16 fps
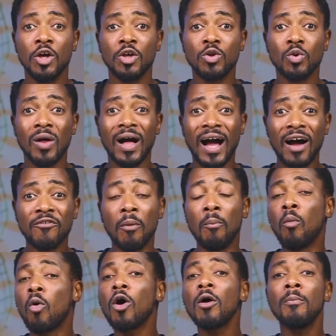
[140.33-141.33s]
you will have
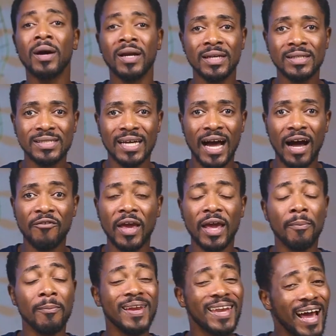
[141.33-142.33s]
more money to have a
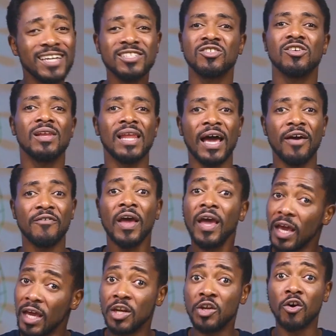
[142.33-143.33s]
nicer life
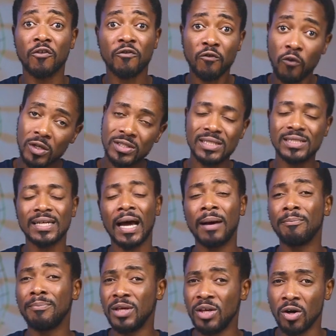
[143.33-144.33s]
in your 40s
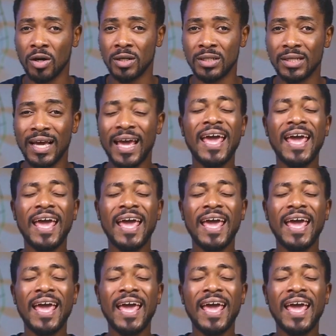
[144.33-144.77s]
and beyond,